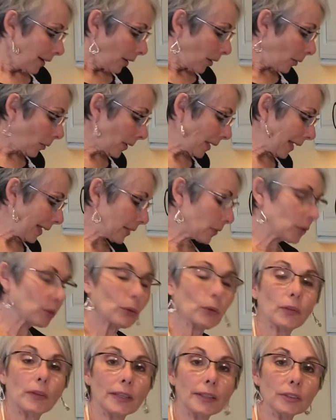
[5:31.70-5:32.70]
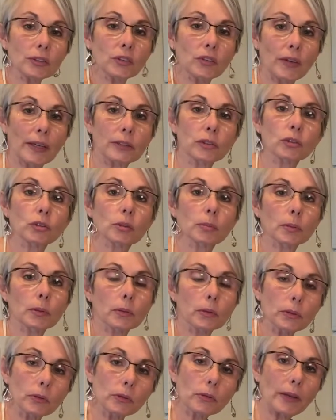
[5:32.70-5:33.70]
Okay, so these
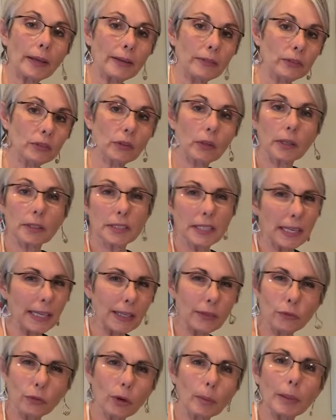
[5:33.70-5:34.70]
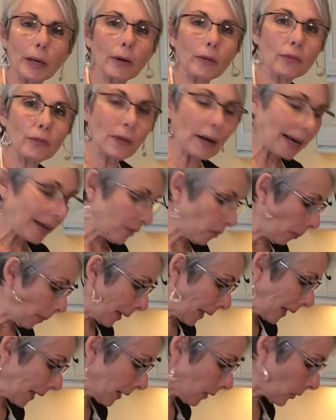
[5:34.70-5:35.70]
vegetables have sauteed for about 5
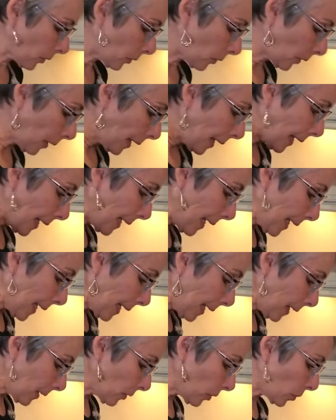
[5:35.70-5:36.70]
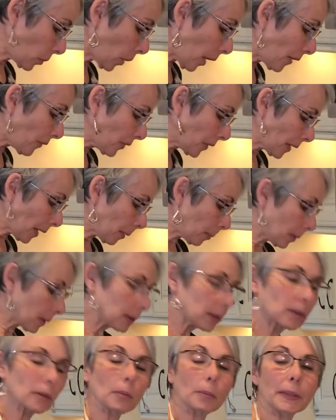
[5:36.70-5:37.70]
minutes and softened up a
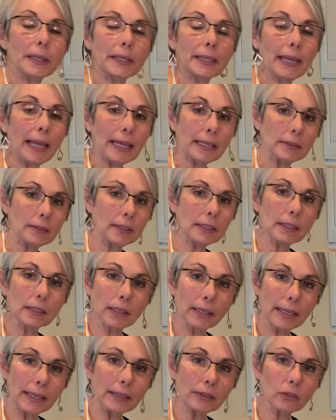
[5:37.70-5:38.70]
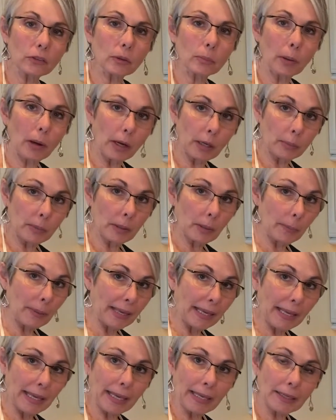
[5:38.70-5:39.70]
little bit and deglazed the bottom of the
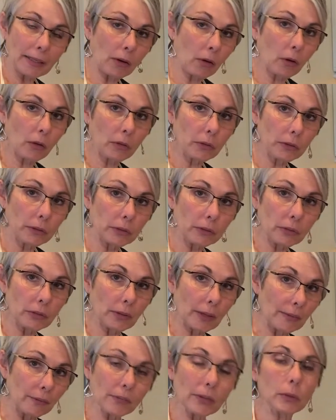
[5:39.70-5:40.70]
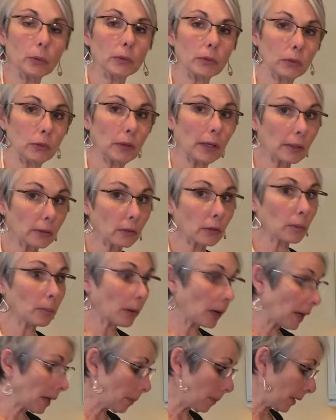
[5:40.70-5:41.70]
pan and all the good stuff that was stuck to the
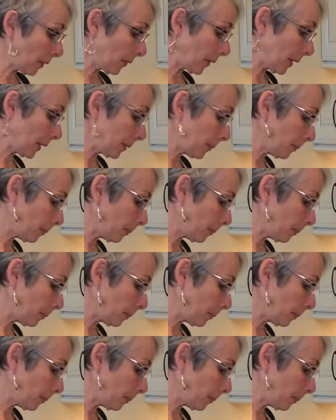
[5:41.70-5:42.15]
bottom of it.